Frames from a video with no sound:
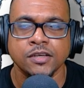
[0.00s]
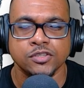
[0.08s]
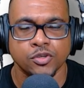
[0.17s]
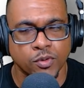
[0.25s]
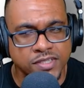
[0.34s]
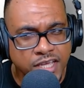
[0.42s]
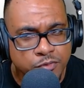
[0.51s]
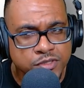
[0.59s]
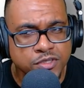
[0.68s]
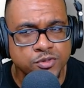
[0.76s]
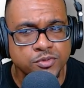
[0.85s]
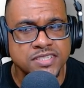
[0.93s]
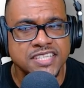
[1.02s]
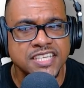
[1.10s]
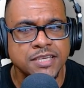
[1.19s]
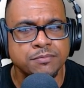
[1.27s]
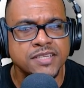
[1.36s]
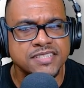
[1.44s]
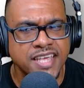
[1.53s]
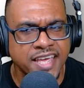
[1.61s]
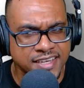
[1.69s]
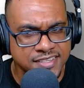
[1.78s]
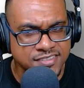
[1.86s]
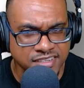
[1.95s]
So what I want to do is keep this
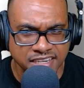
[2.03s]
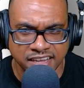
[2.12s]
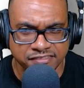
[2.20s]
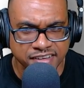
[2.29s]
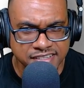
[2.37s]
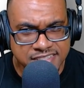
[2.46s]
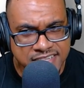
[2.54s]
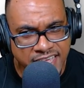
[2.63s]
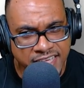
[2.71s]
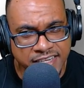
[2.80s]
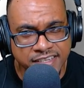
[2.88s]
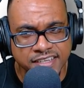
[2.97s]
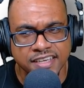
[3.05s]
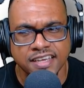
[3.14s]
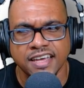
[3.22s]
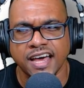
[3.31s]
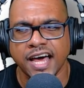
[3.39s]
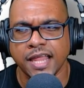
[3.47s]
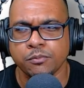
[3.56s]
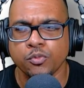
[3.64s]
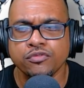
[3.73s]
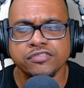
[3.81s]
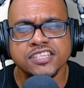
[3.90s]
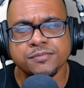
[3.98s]
x on the left-hand side and
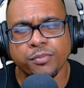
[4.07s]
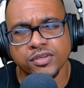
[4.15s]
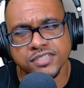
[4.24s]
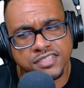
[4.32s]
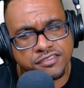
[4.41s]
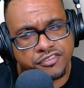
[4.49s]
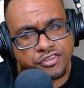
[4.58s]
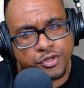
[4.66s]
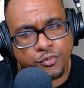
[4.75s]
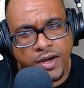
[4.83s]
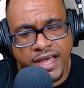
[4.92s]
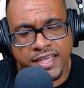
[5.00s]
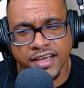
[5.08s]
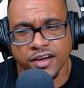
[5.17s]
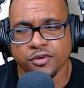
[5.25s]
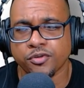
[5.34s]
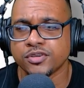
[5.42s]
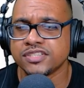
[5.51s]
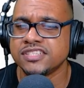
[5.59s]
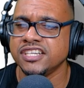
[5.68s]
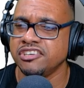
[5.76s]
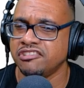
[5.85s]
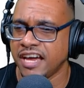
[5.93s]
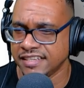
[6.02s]
move this positive 3y across to
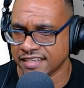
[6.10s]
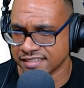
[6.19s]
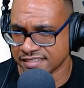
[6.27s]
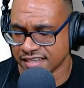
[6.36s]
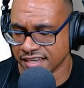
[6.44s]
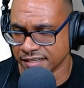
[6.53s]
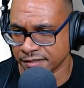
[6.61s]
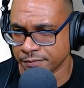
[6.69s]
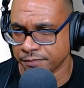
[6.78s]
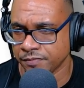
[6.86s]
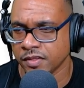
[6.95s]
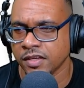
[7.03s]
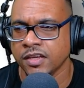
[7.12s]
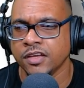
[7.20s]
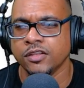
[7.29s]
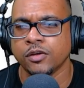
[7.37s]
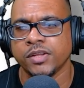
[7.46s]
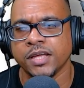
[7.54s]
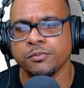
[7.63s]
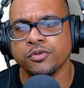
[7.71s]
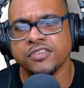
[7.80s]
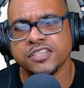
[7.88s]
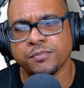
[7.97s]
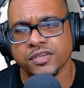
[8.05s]
the right-hand side. Now, when I
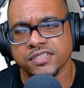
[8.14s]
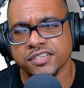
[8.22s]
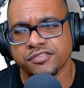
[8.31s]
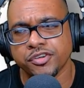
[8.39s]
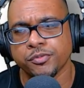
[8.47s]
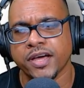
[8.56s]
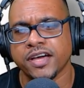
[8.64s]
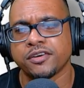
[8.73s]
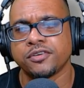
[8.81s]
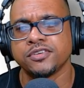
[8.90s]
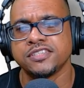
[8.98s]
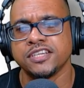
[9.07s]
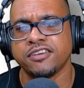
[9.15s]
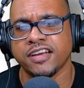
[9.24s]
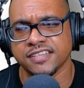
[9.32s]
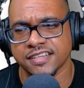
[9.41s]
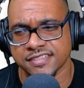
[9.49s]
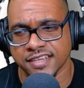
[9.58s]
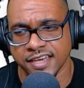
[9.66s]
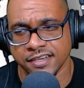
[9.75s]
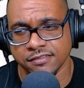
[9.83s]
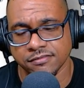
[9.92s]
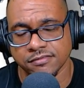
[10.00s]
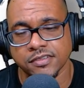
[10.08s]
move this positive 3y across to the right-hand
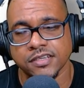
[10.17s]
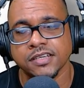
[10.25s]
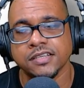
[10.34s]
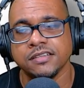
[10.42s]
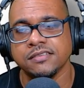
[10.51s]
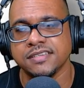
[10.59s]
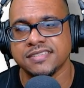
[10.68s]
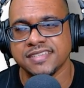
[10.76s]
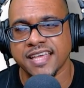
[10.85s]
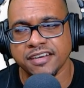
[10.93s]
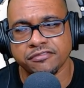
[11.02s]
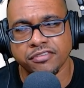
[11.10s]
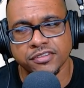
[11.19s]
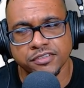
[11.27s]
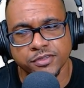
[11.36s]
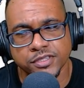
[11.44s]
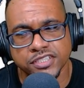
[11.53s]
side, the sign in front of it will